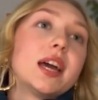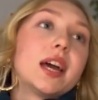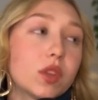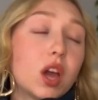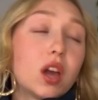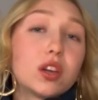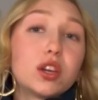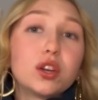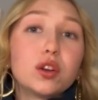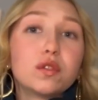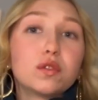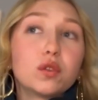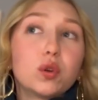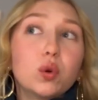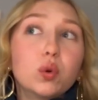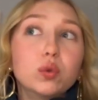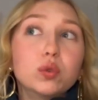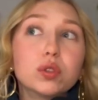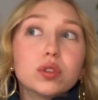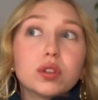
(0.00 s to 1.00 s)
I could have
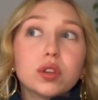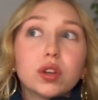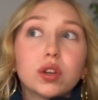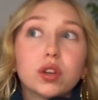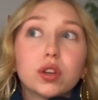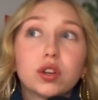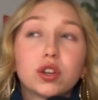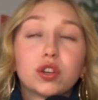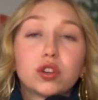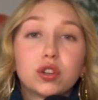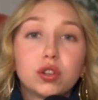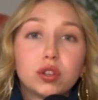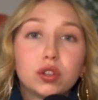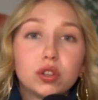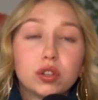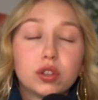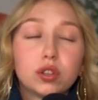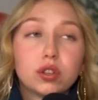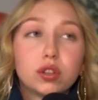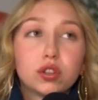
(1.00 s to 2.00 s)
called the
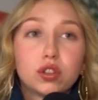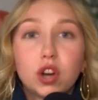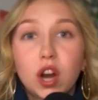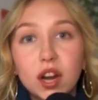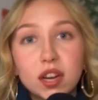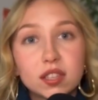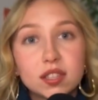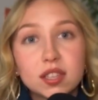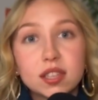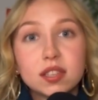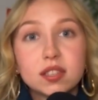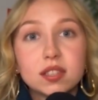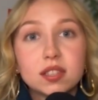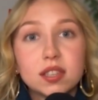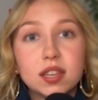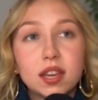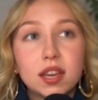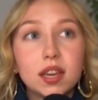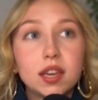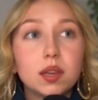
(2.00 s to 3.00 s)
crisis
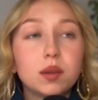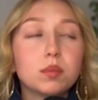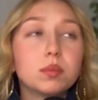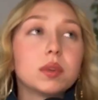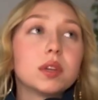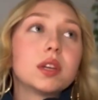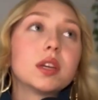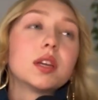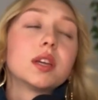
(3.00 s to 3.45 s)
team.